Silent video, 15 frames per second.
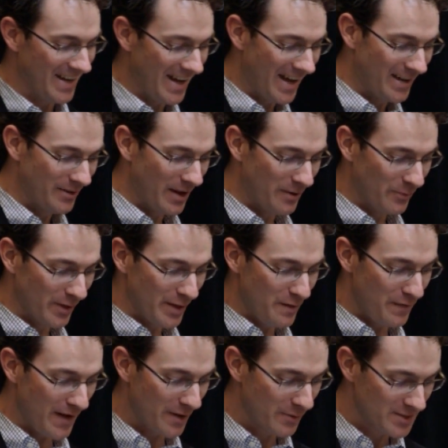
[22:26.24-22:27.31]
And what he
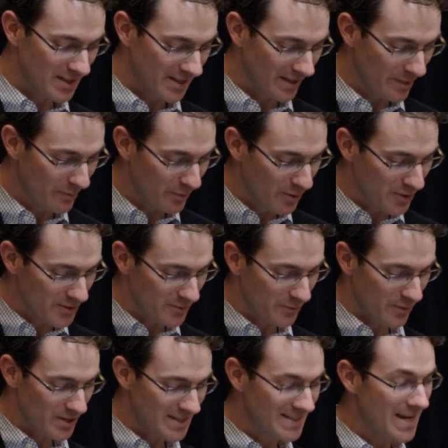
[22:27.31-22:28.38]
found was that liberals
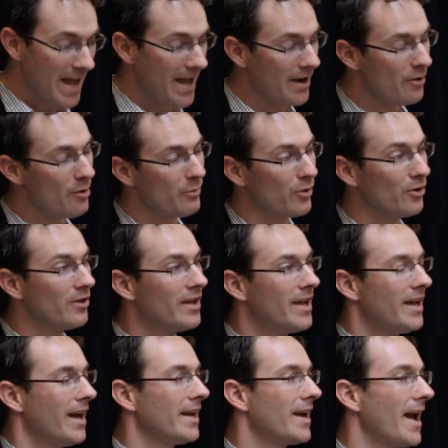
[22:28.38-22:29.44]
were terrible
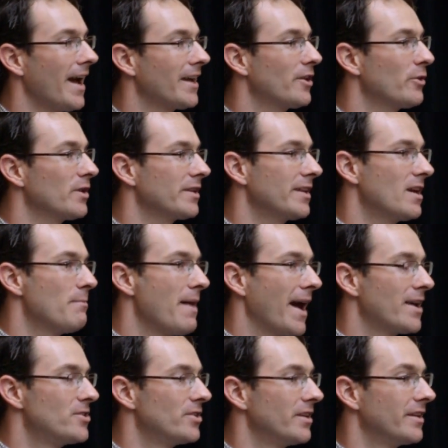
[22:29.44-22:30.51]
at accurately
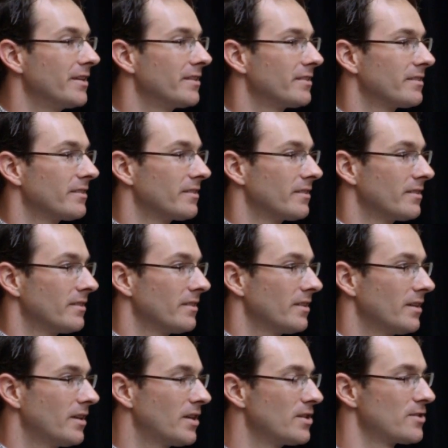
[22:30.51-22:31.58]
imagining
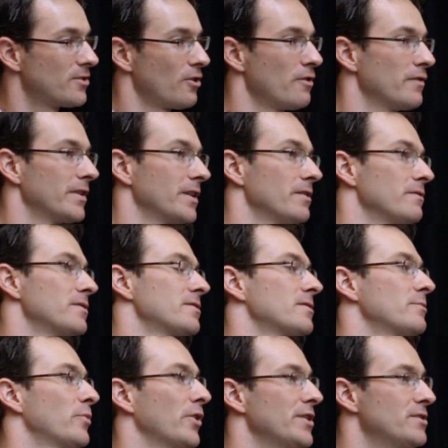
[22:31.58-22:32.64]
conservatives'
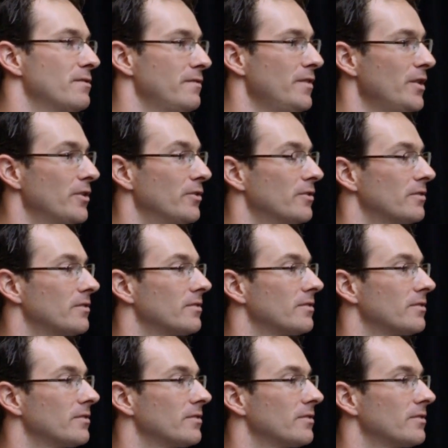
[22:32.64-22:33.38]
points of view.